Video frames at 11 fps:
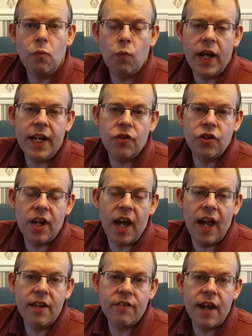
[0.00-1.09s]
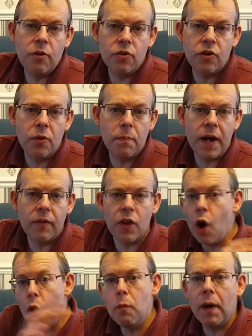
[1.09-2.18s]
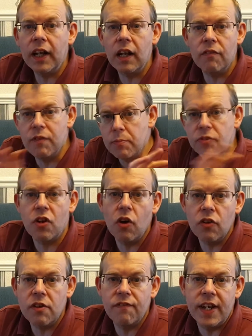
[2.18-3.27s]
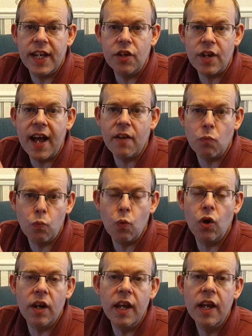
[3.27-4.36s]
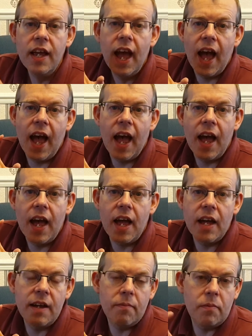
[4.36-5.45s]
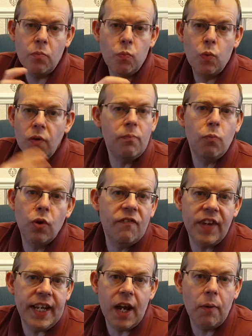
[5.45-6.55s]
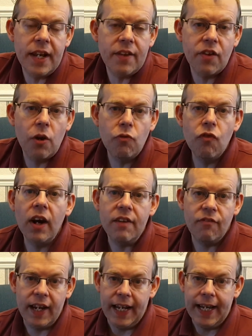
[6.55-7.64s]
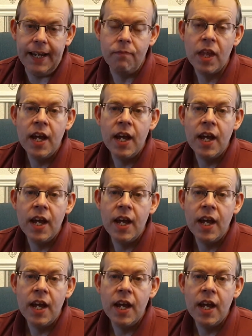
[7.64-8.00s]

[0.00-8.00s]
which tells you about the whole battle from start to finish as one video in its own right, really.